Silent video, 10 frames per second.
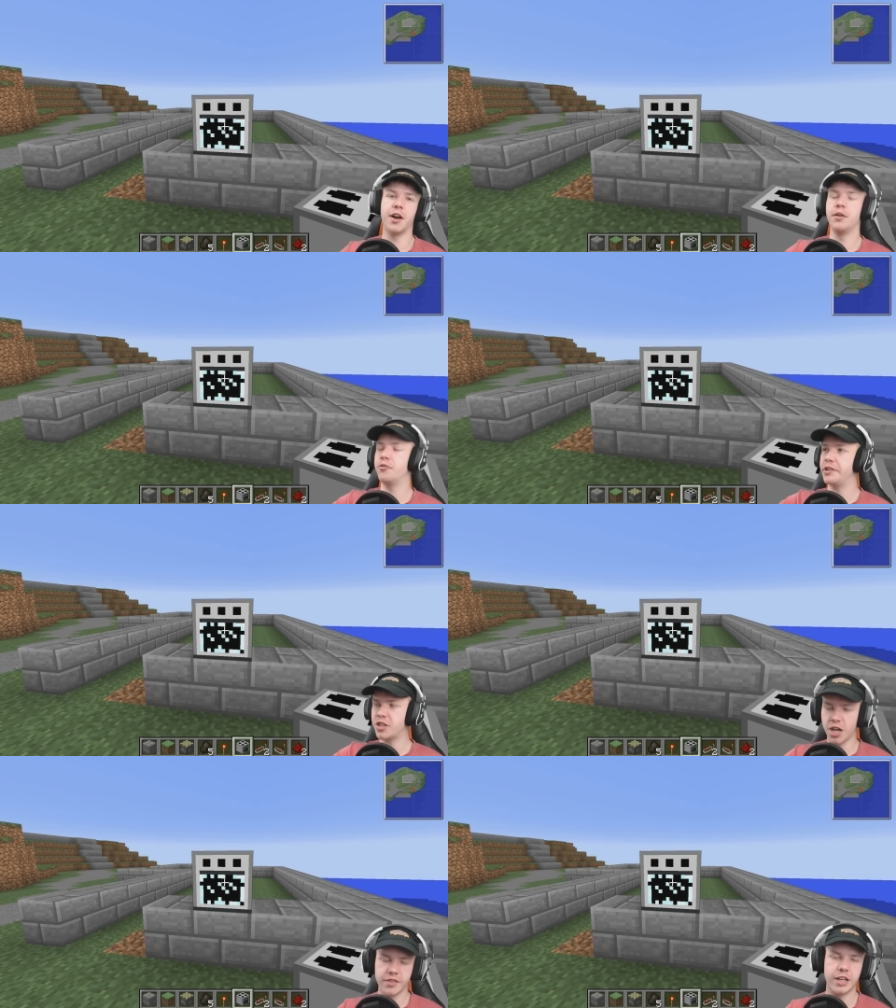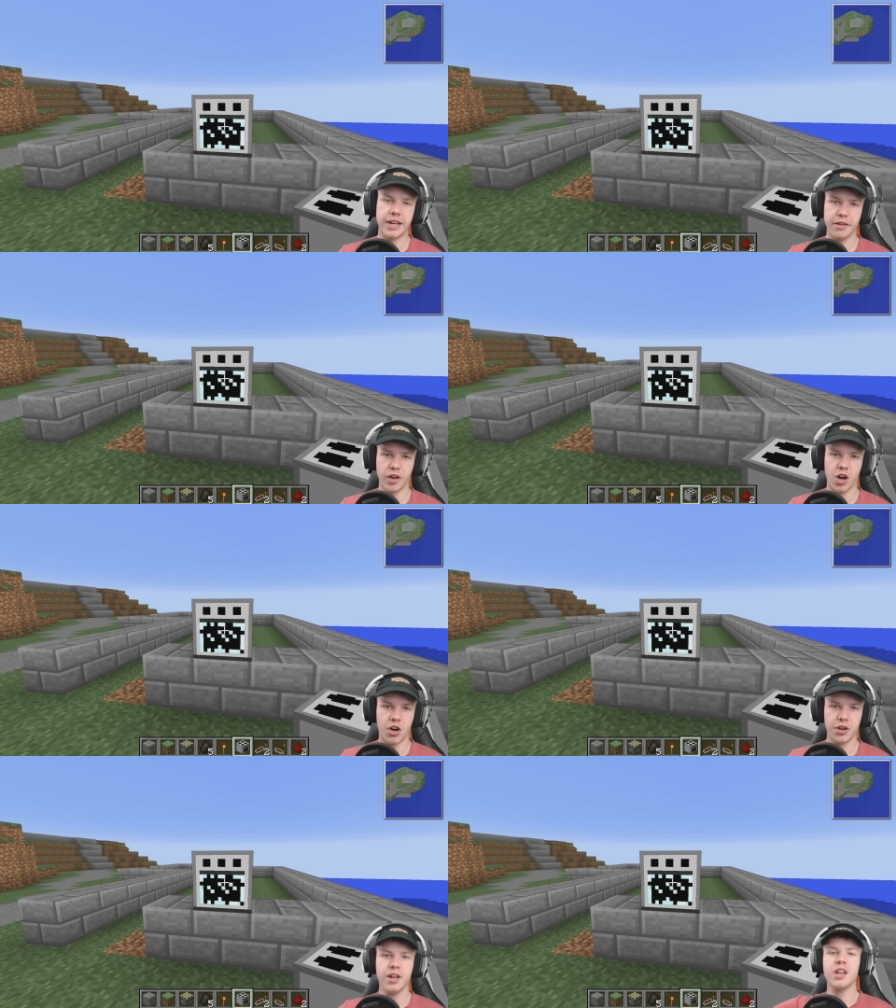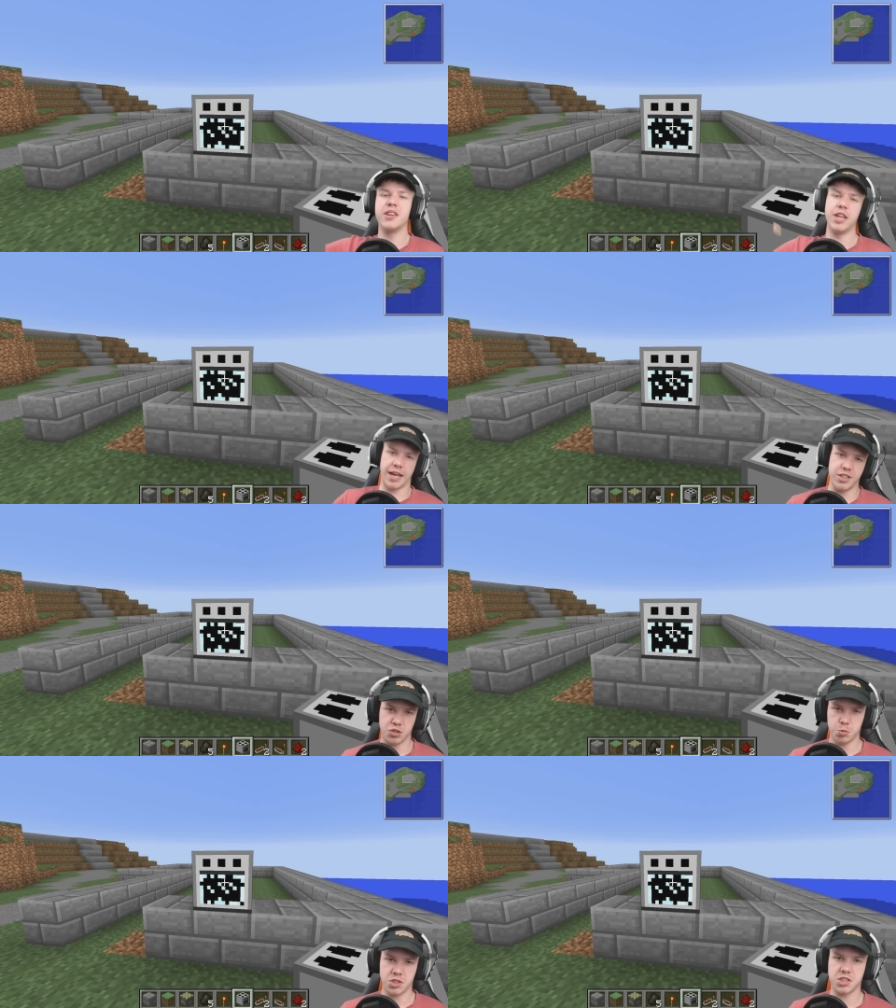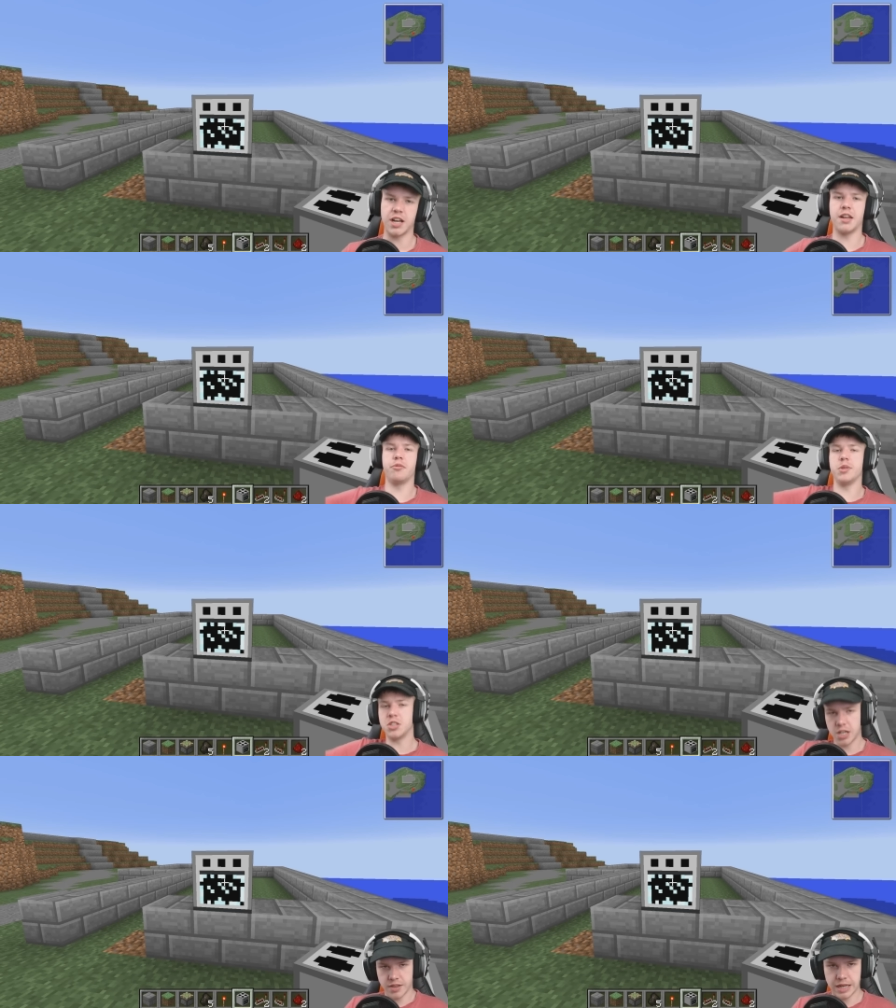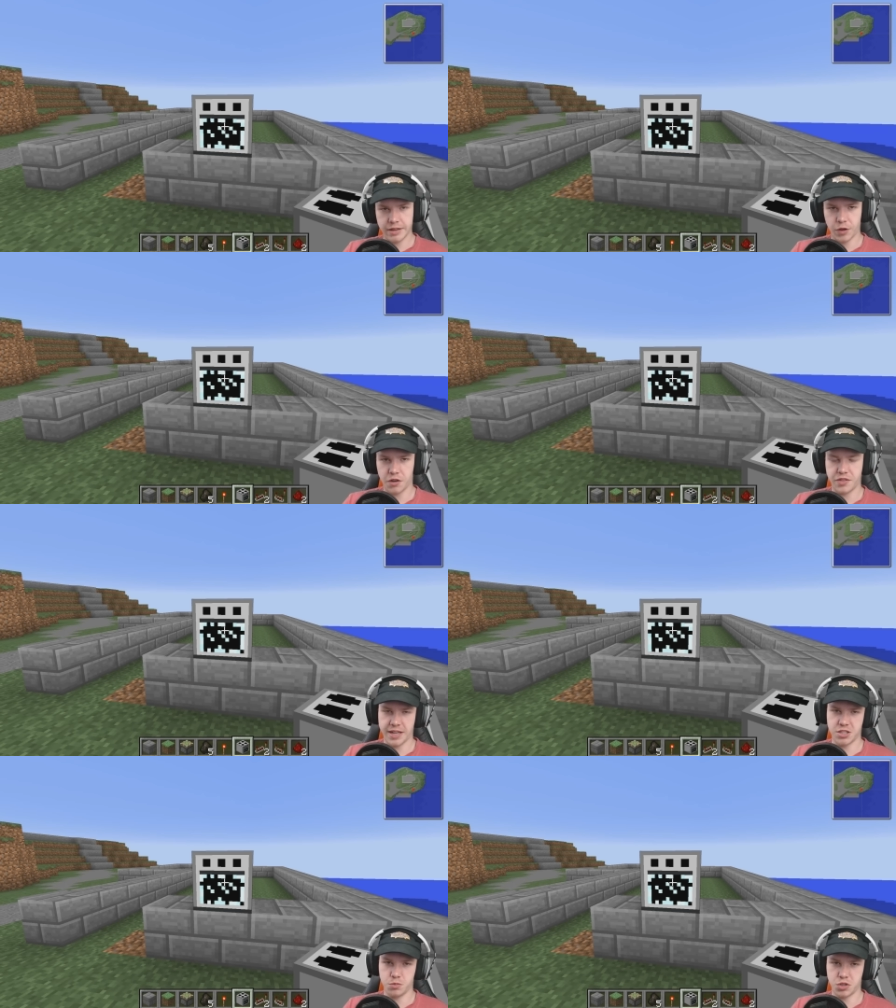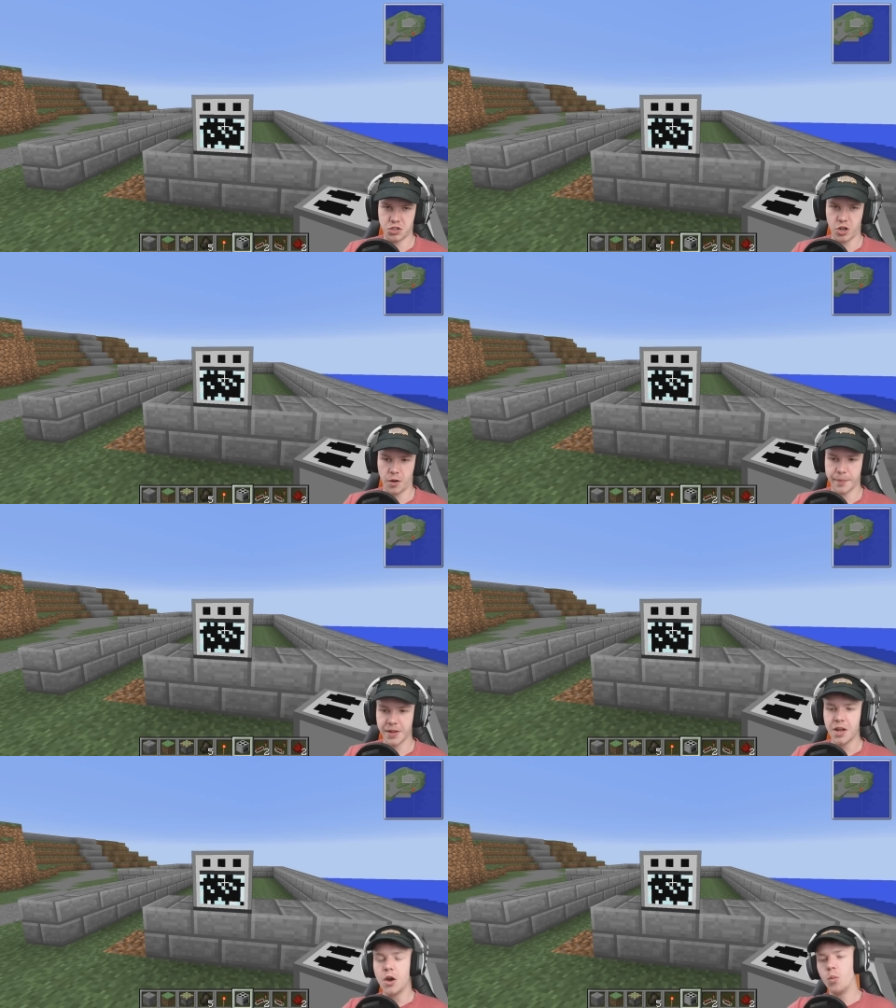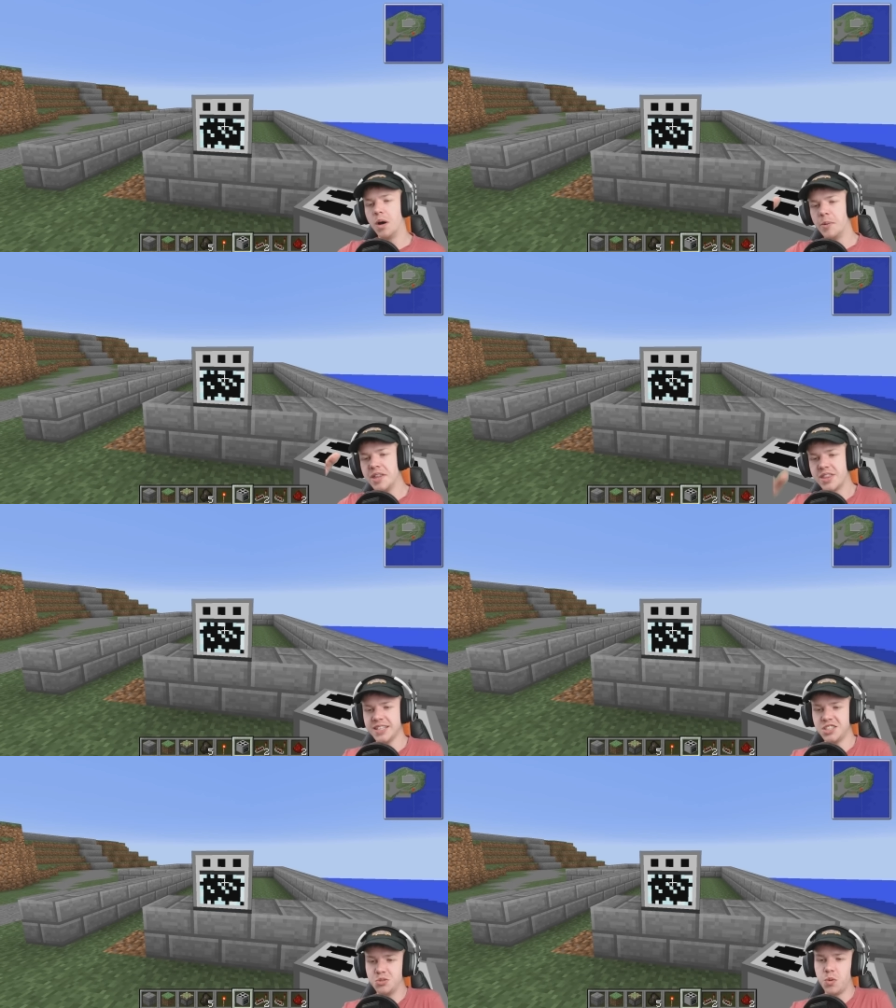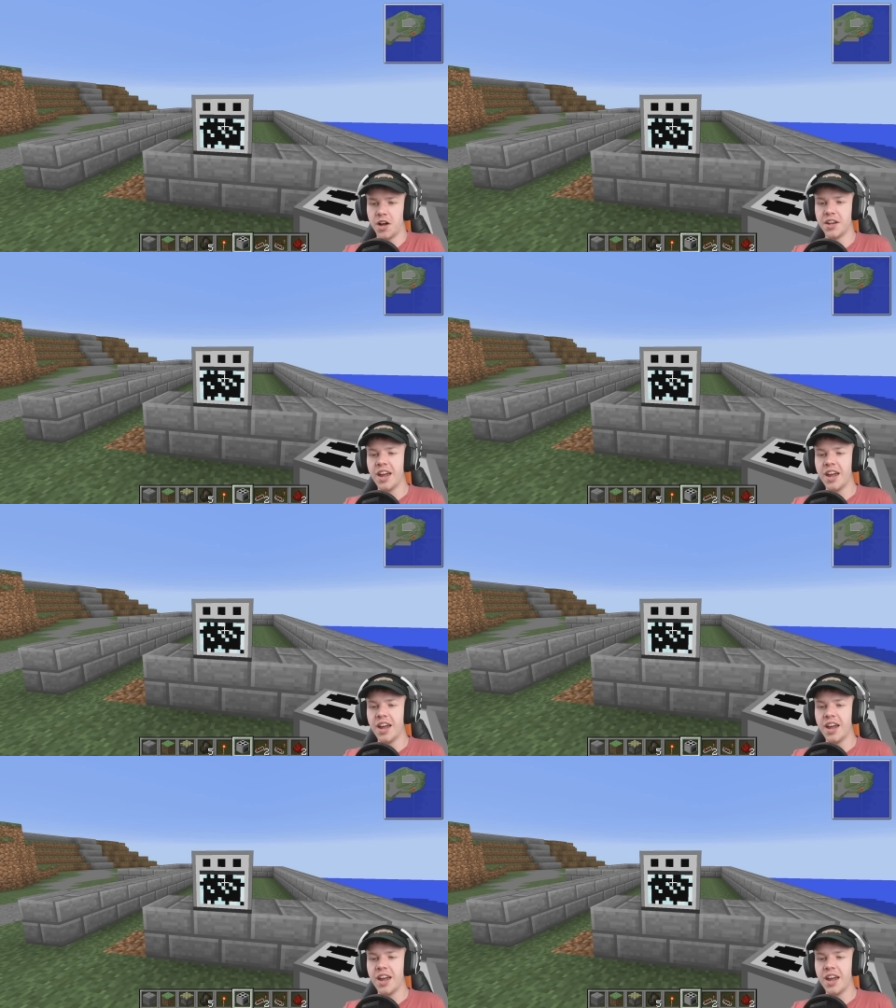and if we turned the lever on the engine would start, and if we turned the lever off the engine would stop. Well, with this one